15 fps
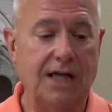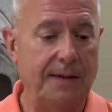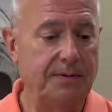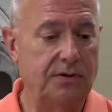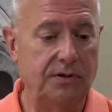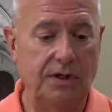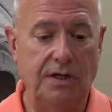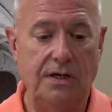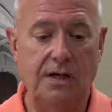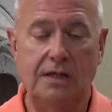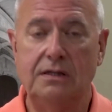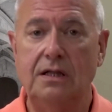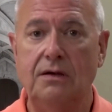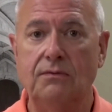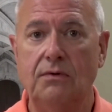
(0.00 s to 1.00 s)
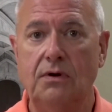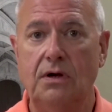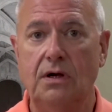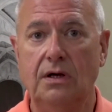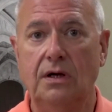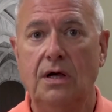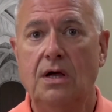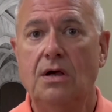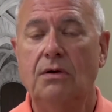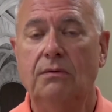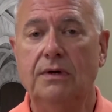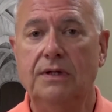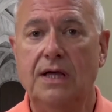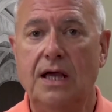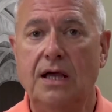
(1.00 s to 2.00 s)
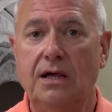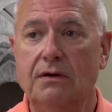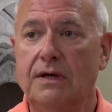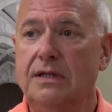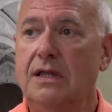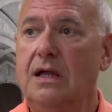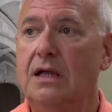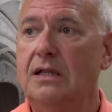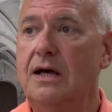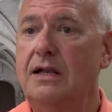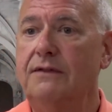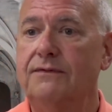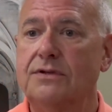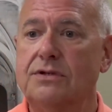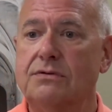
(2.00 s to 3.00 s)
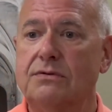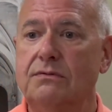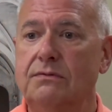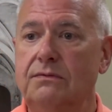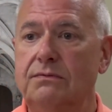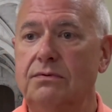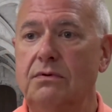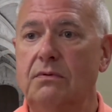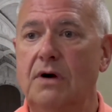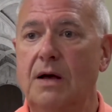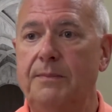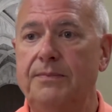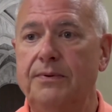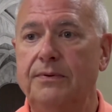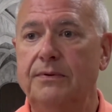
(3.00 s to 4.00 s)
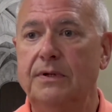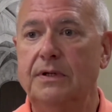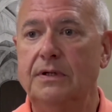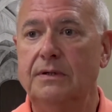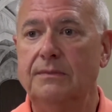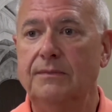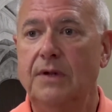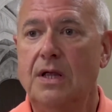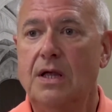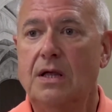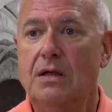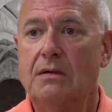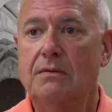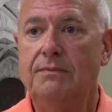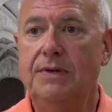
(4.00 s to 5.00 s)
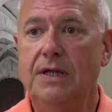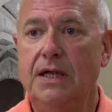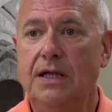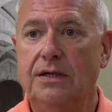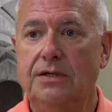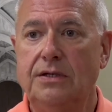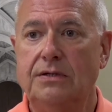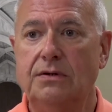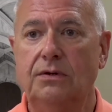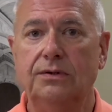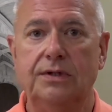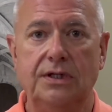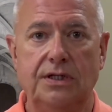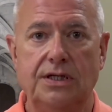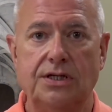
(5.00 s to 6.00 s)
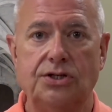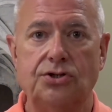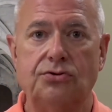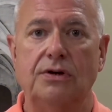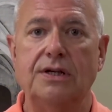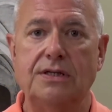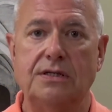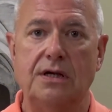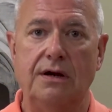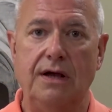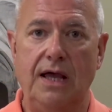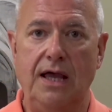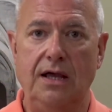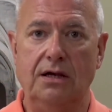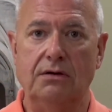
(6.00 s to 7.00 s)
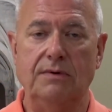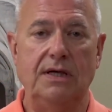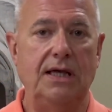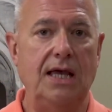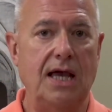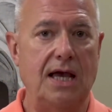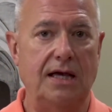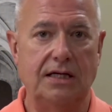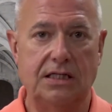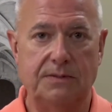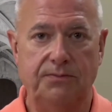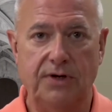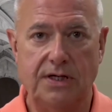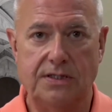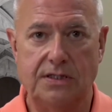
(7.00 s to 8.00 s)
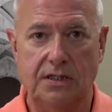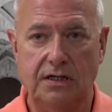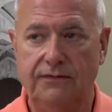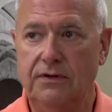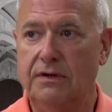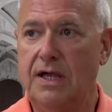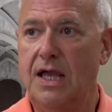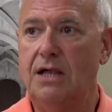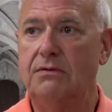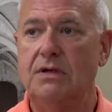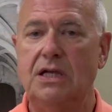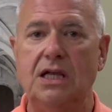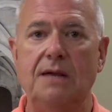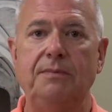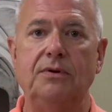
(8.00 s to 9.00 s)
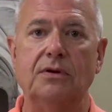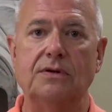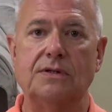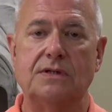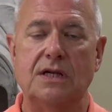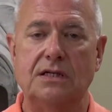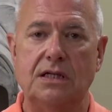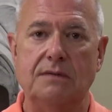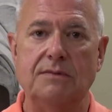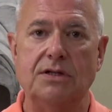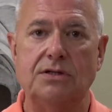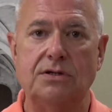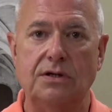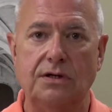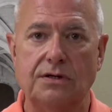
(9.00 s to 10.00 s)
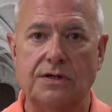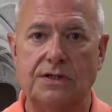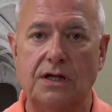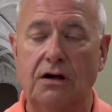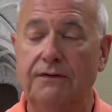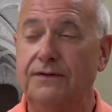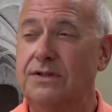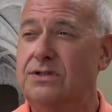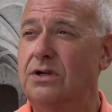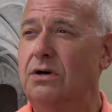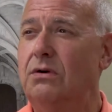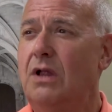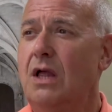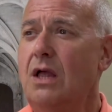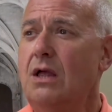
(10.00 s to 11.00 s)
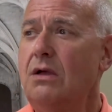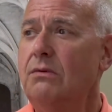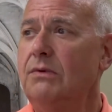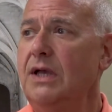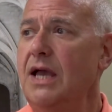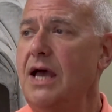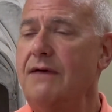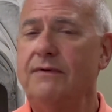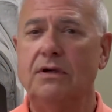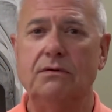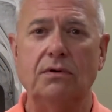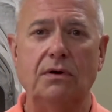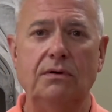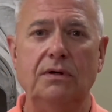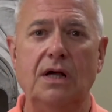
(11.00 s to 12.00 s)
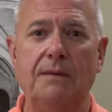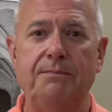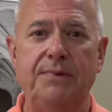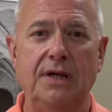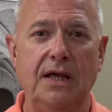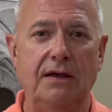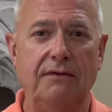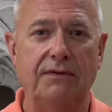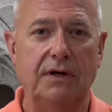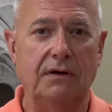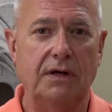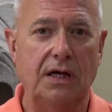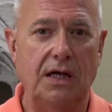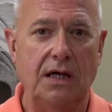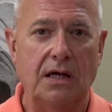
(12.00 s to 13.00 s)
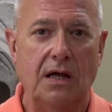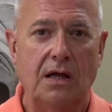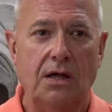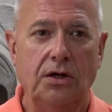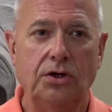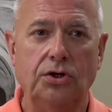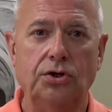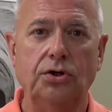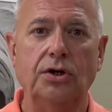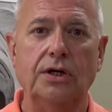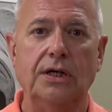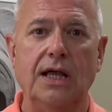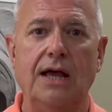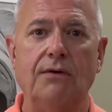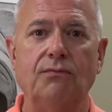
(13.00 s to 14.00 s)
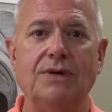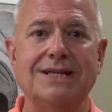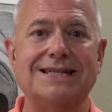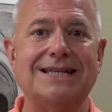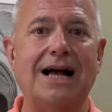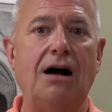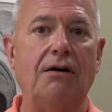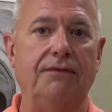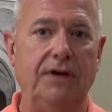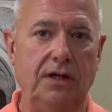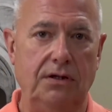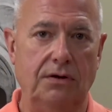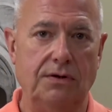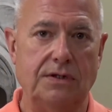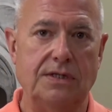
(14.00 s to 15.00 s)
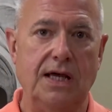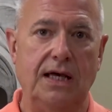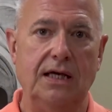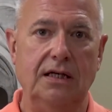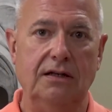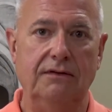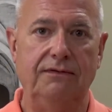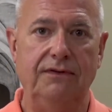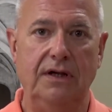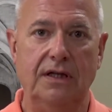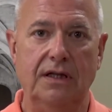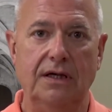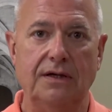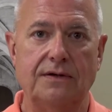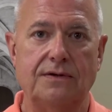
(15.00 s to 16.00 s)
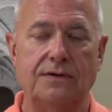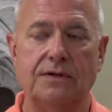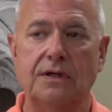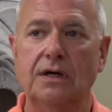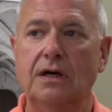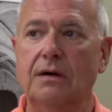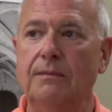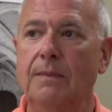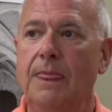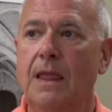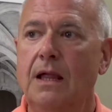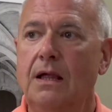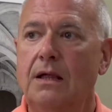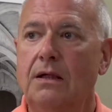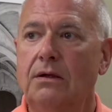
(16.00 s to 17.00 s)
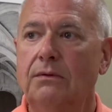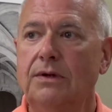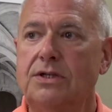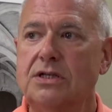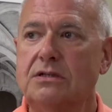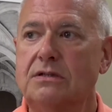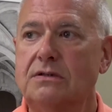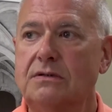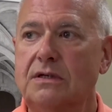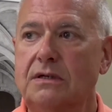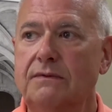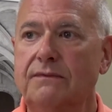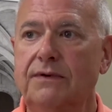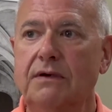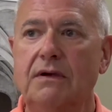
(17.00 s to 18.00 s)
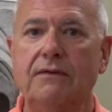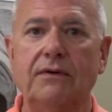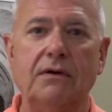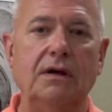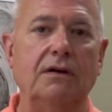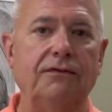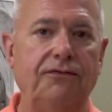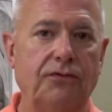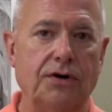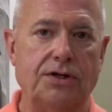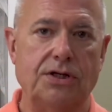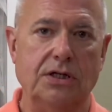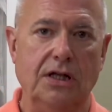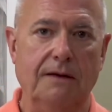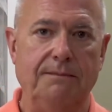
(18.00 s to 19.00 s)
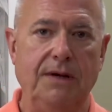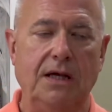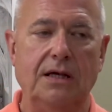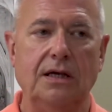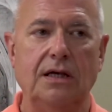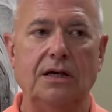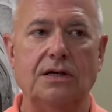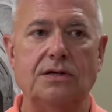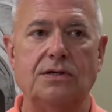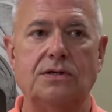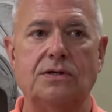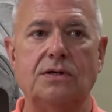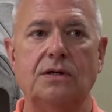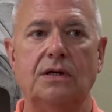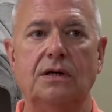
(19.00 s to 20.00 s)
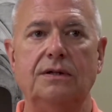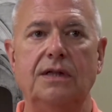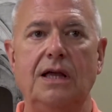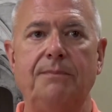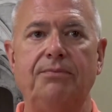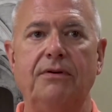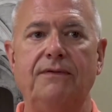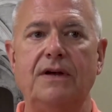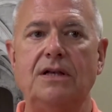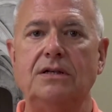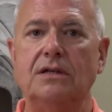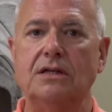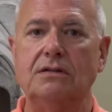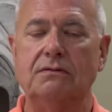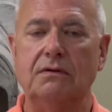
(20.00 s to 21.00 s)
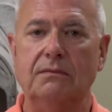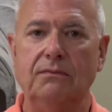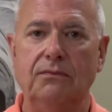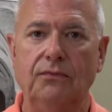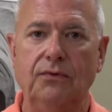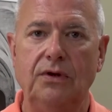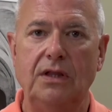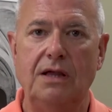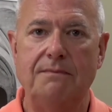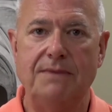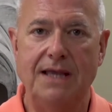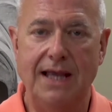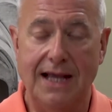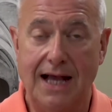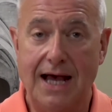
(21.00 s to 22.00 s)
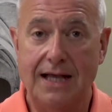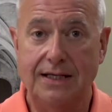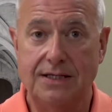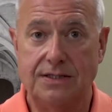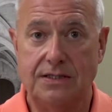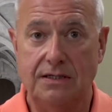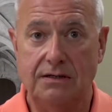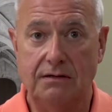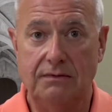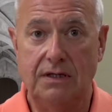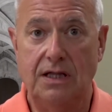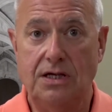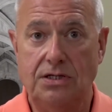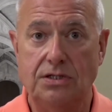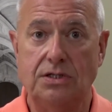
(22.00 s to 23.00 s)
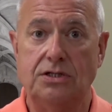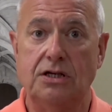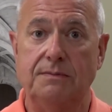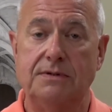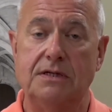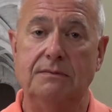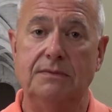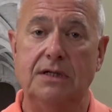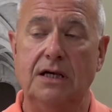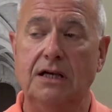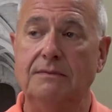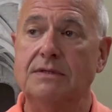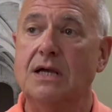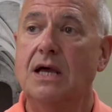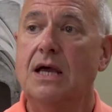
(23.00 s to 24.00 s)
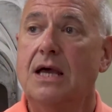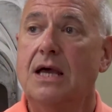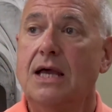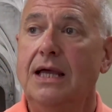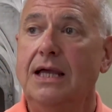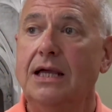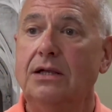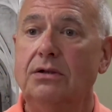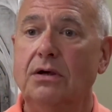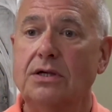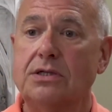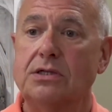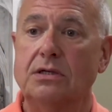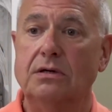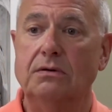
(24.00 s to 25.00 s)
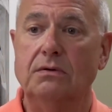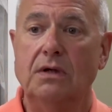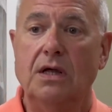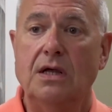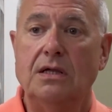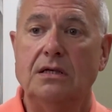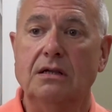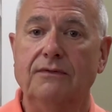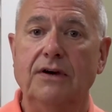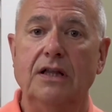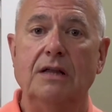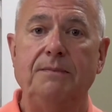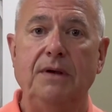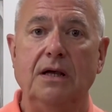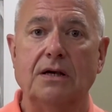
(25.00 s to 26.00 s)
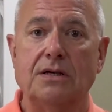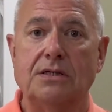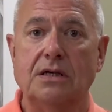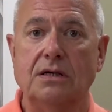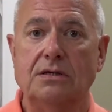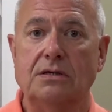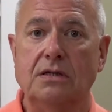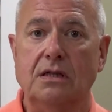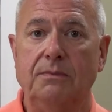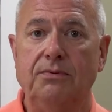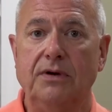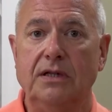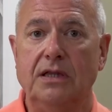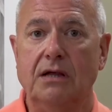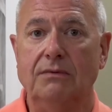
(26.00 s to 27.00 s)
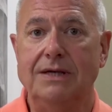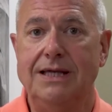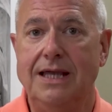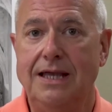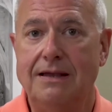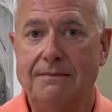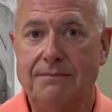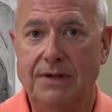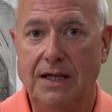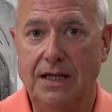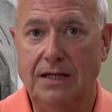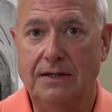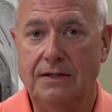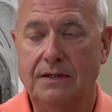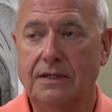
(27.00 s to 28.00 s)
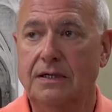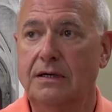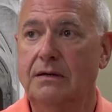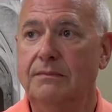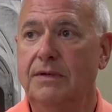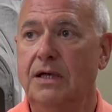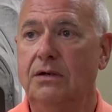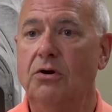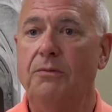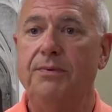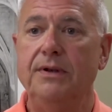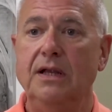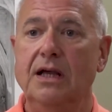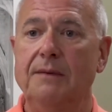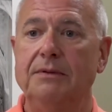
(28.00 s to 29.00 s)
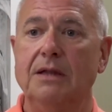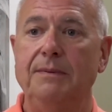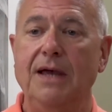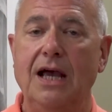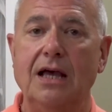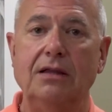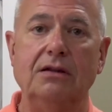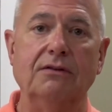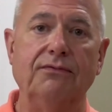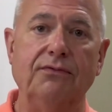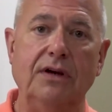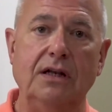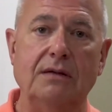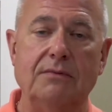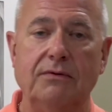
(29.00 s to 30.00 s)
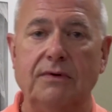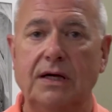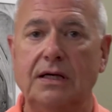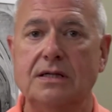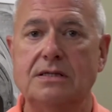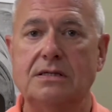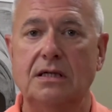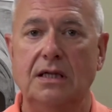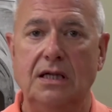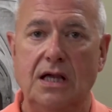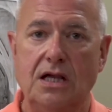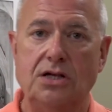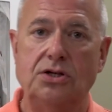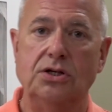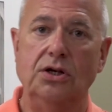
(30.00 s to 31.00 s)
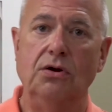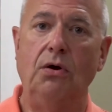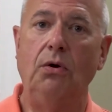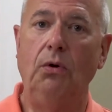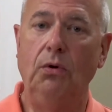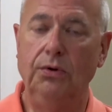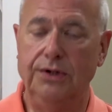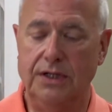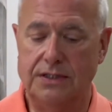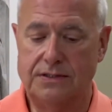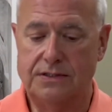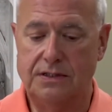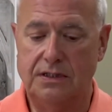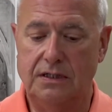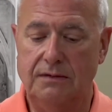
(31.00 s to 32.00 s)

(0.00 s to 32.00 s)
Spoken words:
absolutely nothing wrong with anger. I think a lot of us grew up being told to distrust our anger. We can't express it. If you're angry, keep those sentiments to yourself. And so we haven't grown up being very good at resolving those negative feelings, which is very, very unfortunate because they prevent us from really being honest in our relationships sometimes, and also developing ourselves to the point that we can be, and opening up the path to freedom and reconciliation and wholeness.